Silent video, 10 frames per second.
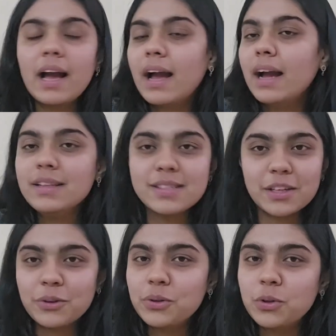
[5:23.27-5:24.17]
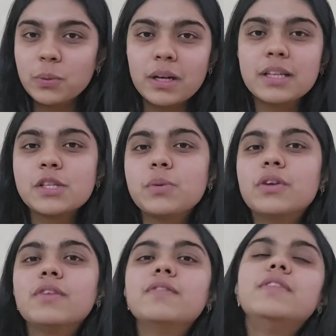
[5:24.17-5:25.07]
hands down, UWorld is one
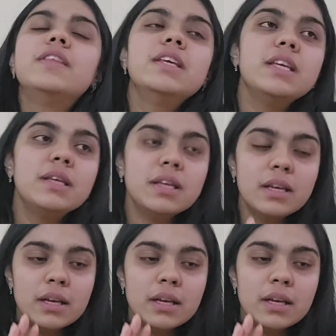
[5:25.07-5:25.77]
of the